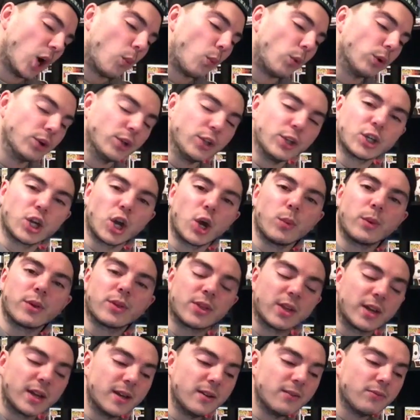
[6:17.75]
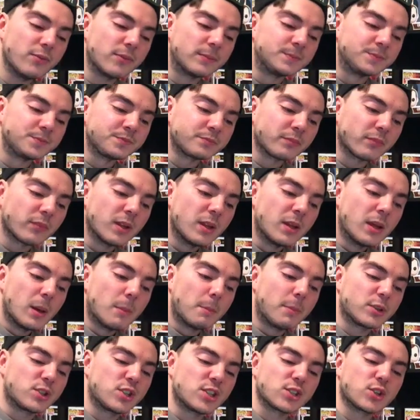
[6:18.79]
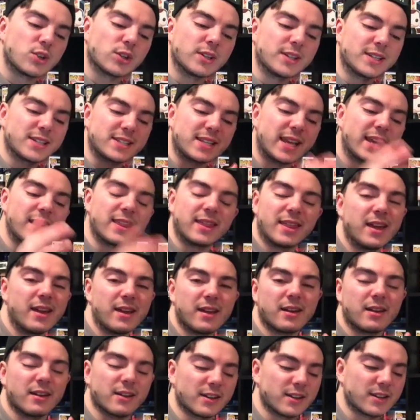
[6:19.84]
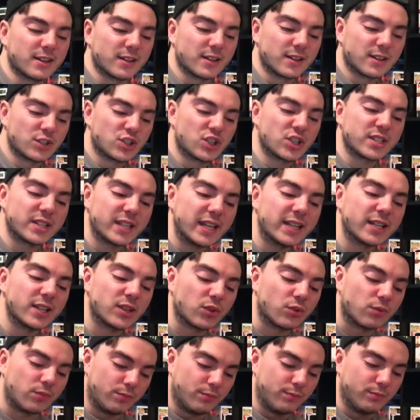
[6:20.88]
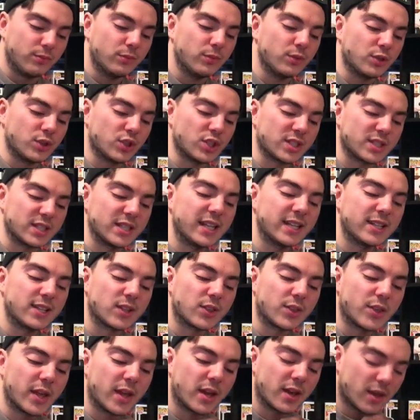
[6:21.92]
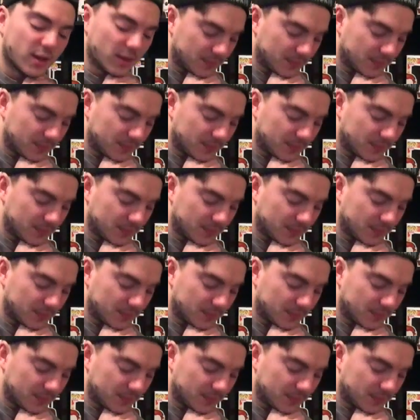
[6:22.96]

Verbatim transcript: I wanted to go with Eve, but she's got to stay there. She's needed. She's needed there.